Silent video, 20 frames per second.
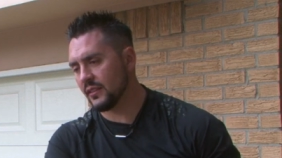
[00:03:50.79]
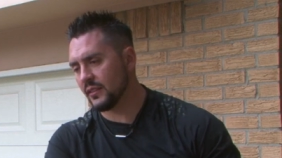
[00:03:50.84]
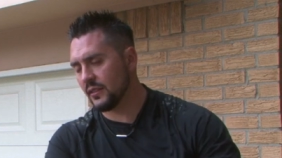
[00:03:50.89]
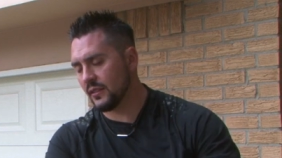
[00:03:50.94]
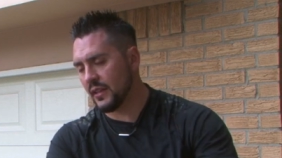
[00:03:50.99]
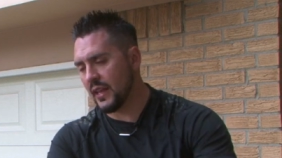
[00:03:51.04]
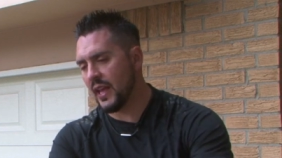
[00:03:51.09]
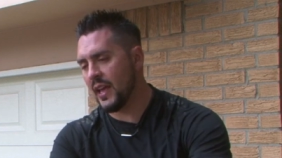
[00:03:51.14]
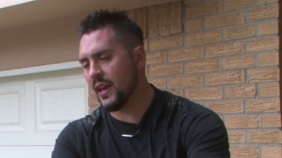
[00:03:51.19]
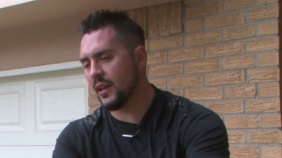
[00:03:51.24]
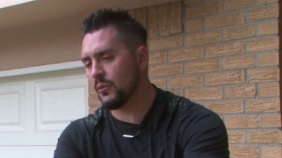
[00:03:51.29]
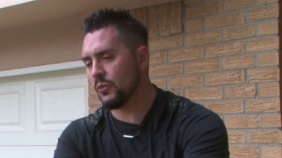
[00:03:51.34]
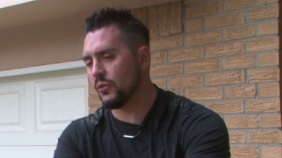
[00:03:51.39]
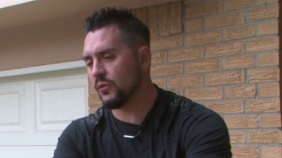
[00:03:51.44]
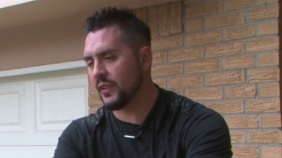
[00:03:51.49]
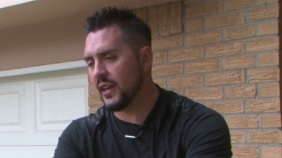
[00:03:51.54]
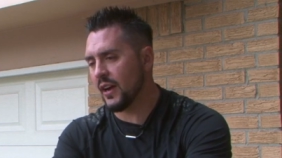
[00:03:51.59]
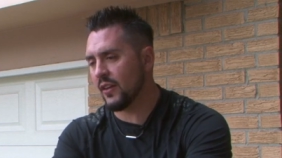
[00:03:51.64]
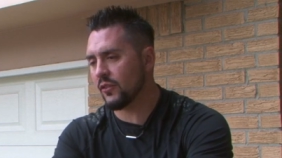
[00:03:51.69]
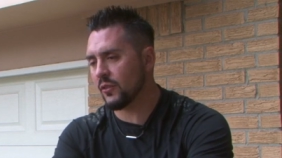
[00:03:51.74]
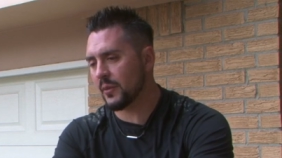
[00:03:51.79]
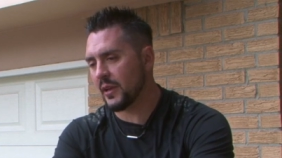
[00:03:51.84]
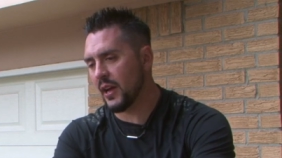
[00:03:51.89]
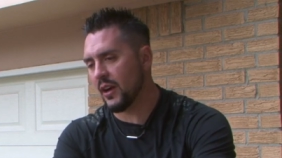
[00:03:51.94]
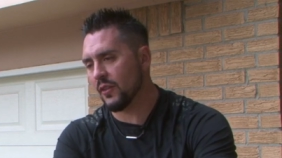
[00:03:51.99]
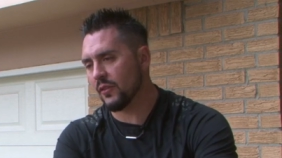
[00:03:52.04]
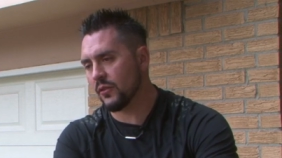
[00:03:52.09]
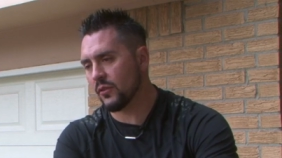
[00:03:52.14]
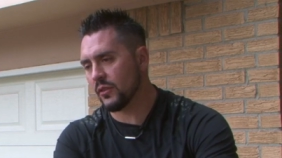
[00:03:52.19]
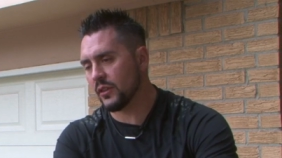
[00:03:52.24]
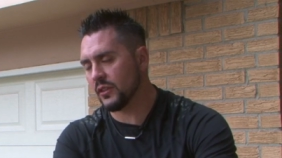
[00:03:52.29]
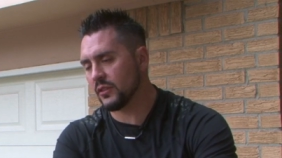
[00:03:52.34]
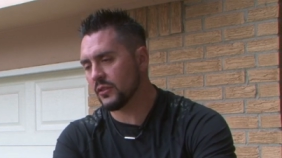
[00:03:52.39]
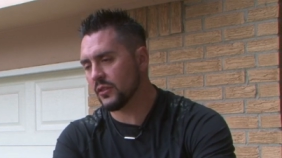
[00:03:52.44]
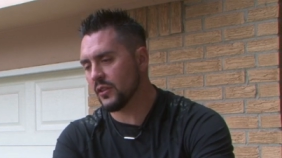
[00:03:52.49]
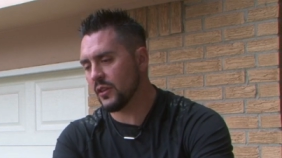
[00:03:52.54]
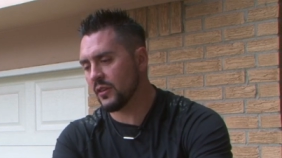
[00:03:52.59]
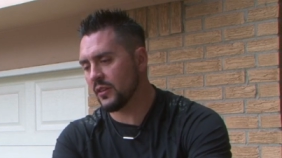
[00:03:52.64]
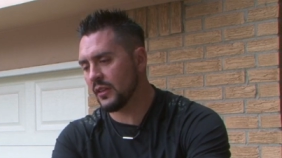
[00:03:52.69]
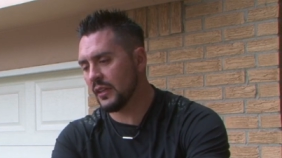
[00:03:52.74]
they had moved out from California,
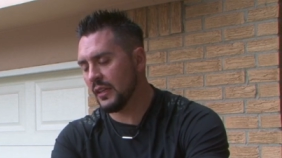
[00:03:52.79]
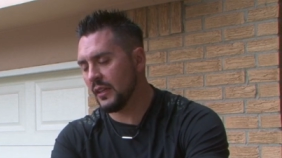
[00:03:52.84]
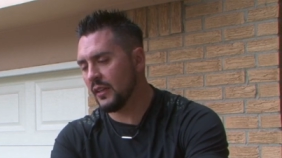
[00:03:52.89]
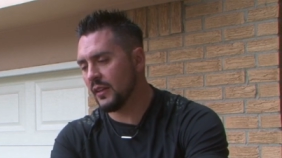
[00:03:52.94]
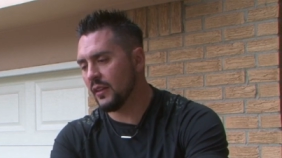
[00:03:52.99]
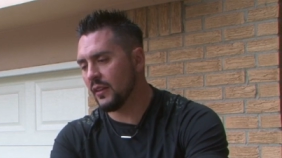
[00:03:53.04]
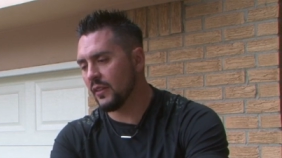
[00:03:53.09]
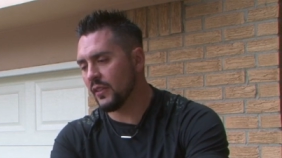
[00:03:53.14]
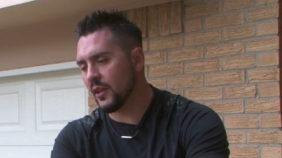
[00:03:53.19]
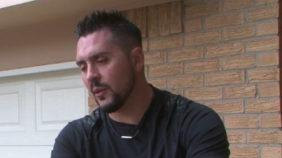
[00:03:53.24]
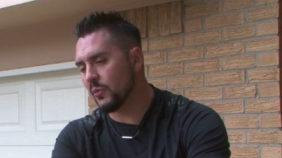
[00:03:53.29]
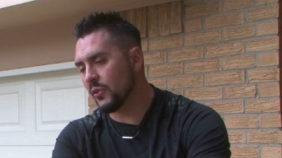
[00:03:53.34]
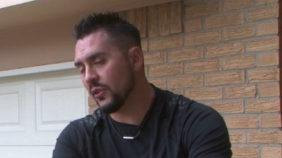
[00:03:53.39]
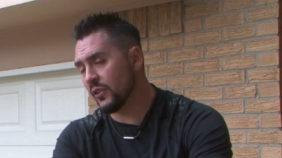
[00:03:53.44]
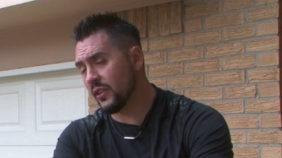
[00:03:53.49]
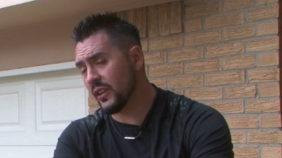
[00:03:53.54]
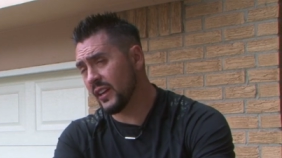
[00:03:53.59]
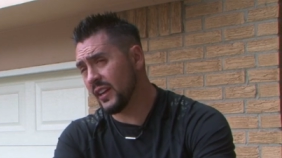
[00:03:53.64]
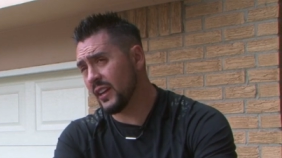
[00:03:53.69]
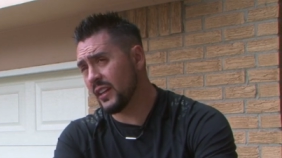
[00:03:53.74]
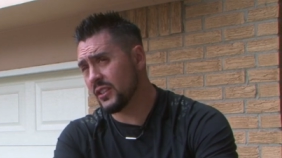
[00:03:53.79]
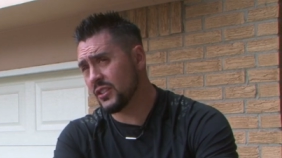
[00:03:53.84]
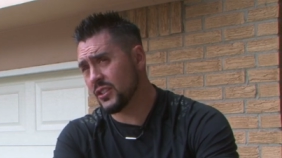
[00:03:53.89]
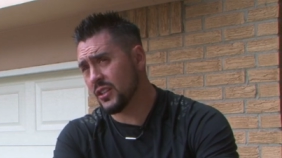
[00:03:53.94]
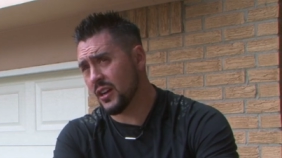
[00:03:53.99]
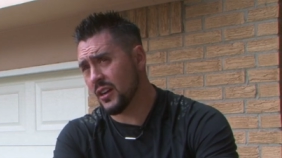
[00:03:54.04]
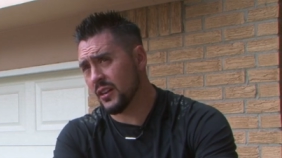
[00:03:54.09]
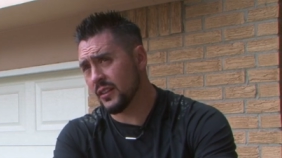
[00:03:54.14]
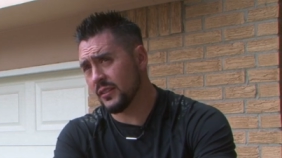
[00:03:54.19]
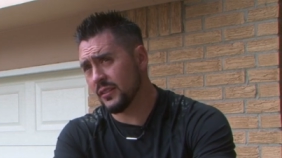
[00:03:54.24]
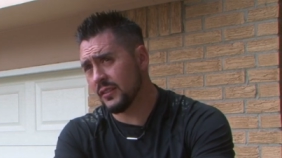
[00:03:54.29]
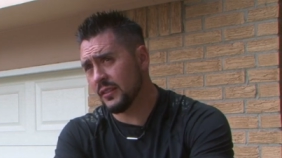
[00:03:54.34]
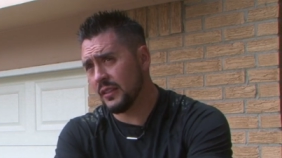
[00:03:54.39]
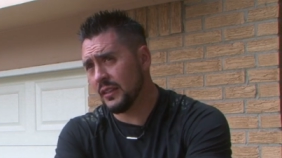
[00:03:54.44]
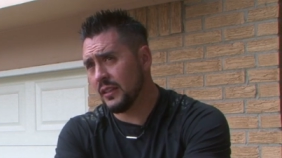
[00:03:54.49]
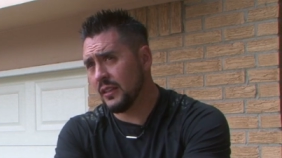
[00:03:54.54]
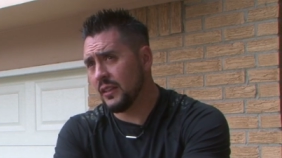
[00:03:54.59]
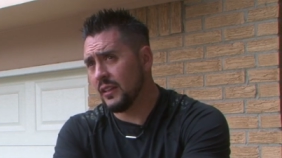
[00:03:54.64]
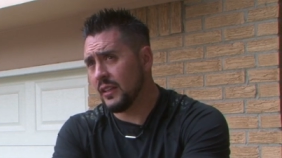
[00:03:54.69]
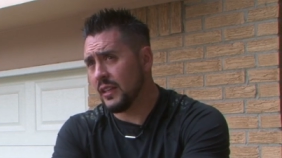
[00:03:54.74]
so their brother had got shot
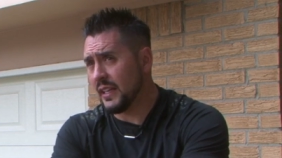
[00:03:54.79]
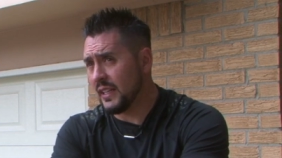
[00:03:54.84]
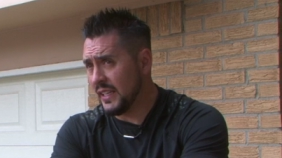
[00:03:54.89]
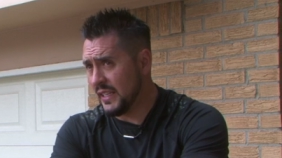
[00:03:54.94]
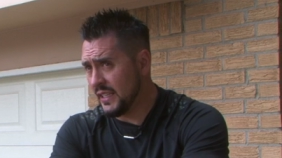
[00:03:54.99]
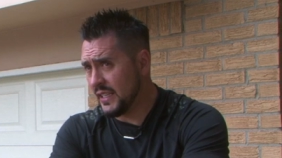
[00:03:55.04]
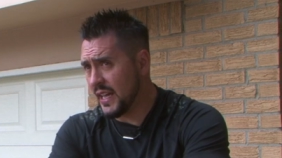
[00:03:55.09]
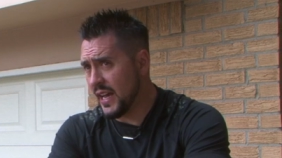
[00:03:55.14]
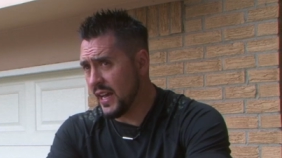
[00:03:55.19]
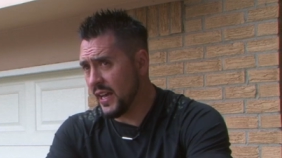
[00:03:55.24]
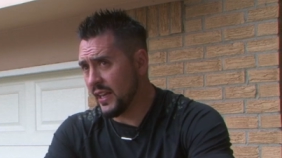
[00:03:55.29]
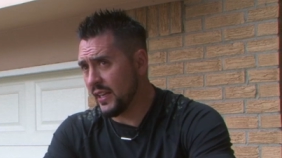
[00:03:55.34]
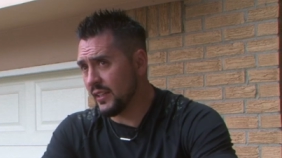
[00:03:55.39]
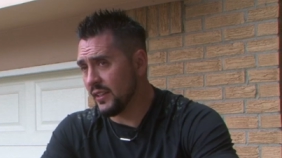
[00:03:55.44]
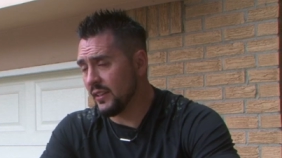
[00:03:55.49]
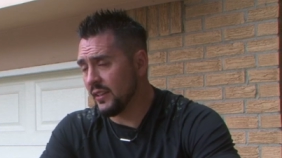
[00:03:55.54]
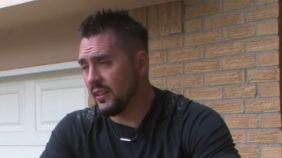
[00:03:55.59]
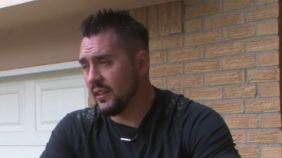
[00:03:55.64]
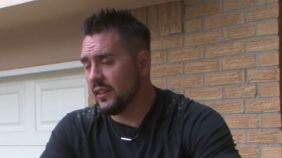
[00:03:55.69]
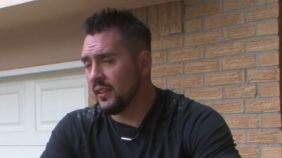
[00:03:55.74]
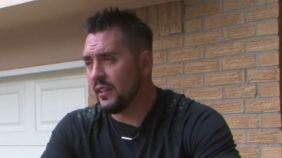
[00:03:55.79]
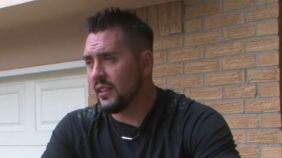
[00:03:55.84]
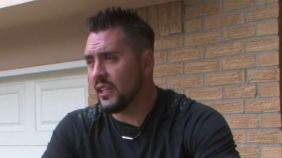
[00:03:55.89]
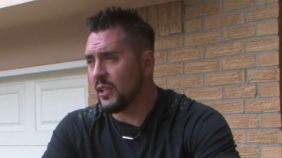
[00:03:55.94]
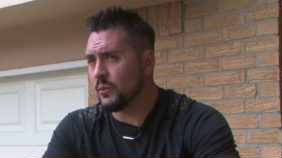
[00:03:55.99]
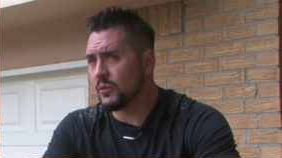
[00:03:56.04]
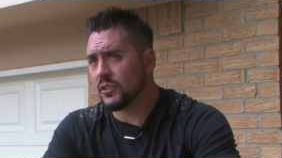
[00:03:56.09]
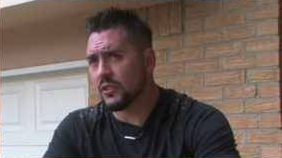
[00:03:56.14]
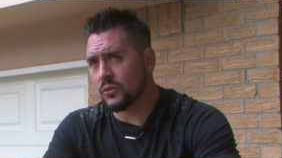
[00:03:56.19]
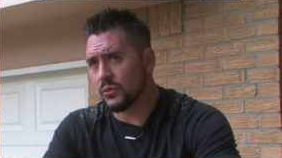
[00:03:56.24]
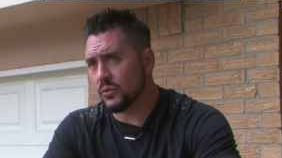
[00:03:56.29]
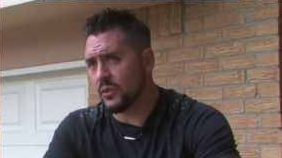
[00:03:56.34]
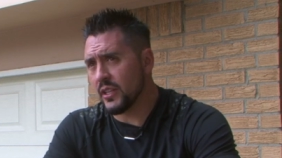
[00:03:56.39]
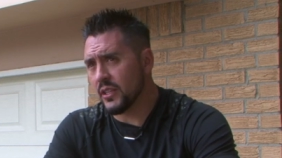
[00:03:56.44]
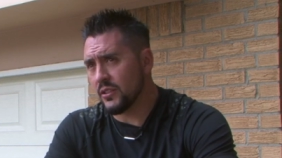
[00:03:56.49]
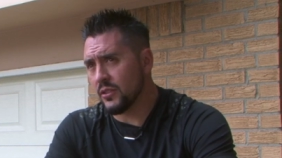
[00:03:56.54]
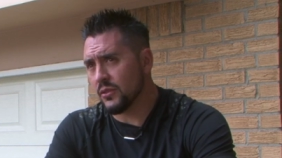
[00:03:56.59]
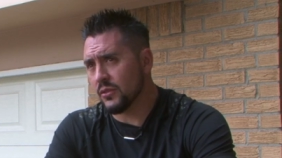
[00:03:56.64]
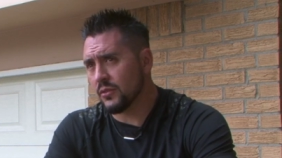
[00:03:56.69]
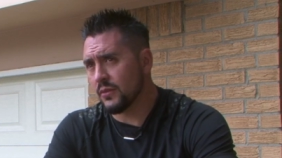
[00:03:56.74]
and he died. He was a
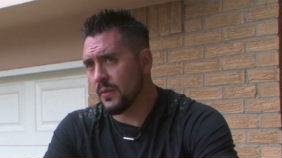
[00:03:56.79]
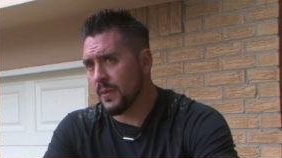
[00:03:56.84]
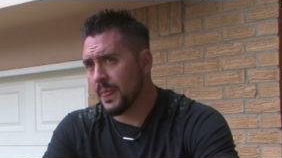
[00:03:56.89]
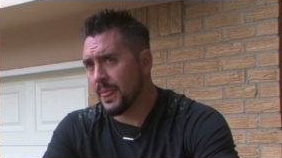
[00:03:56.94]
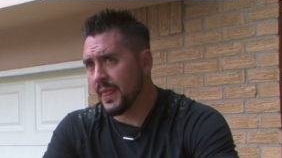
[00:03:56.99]
Sureño.